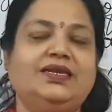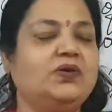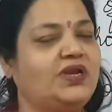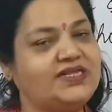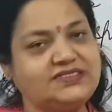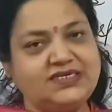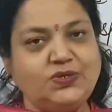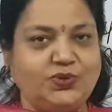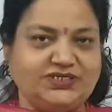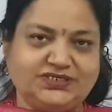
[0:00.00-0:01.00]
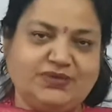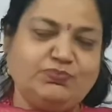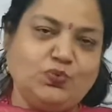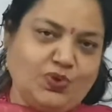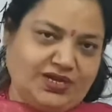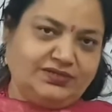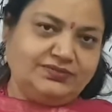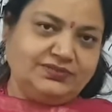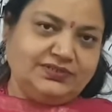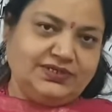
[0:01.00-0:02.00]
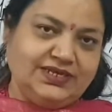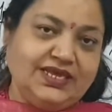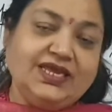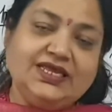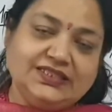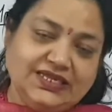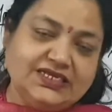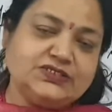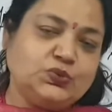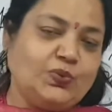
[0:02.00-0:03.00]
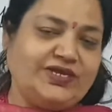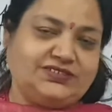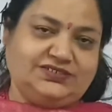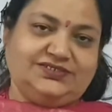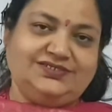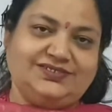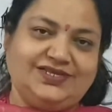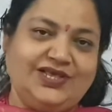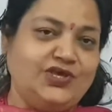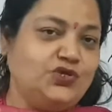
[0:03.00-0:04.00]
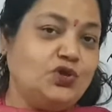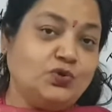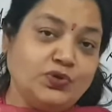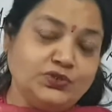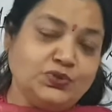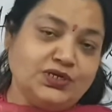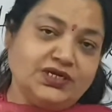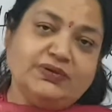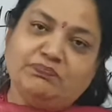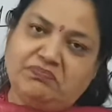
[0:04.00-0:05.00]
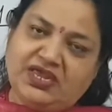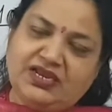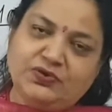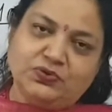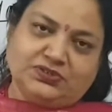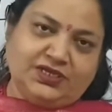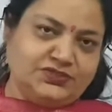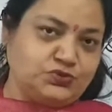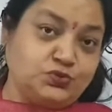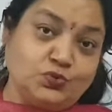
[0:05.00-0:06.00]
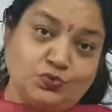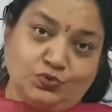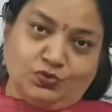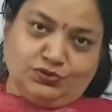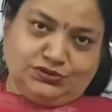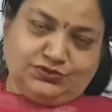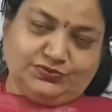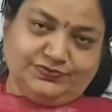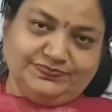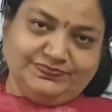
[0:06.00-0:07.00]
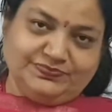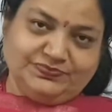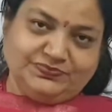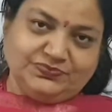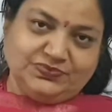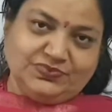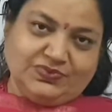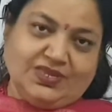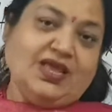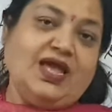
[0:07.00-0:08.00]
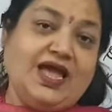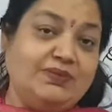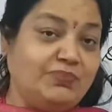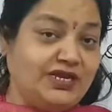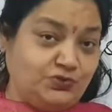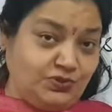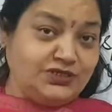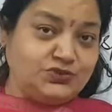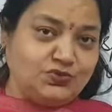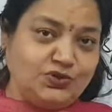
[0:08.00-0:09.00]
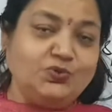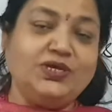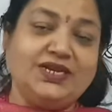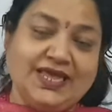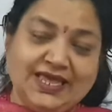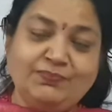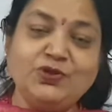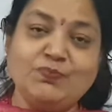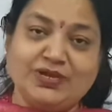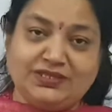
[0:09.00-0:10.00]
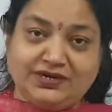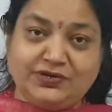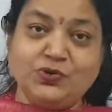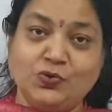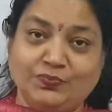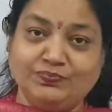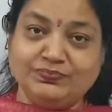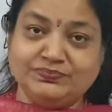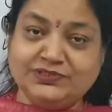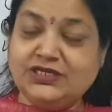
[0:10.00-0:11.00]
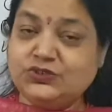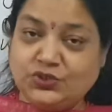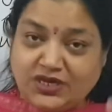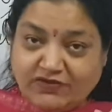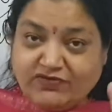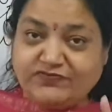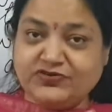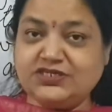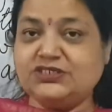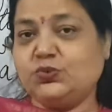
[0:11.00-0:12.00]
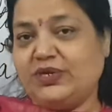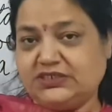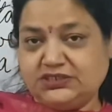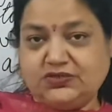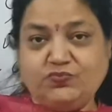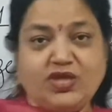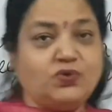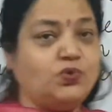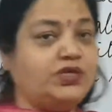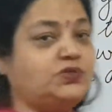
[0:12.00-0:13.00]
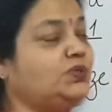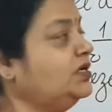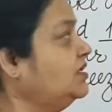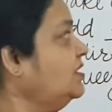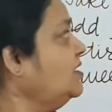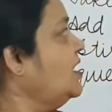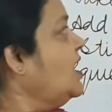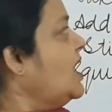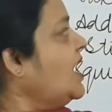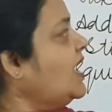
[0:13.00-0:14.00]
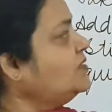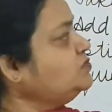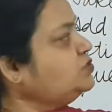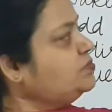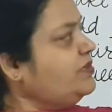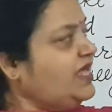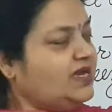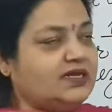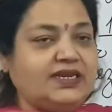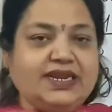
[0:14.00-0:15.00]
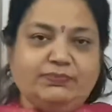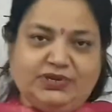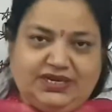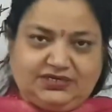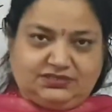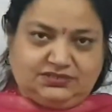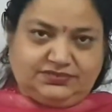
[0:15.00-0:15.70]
Now let's see question number 1. In these questions, you are going to learn many good things to cook also. And by doing so, you can help your mother at home. So in our first question, we are going to learn how to make a lemonade.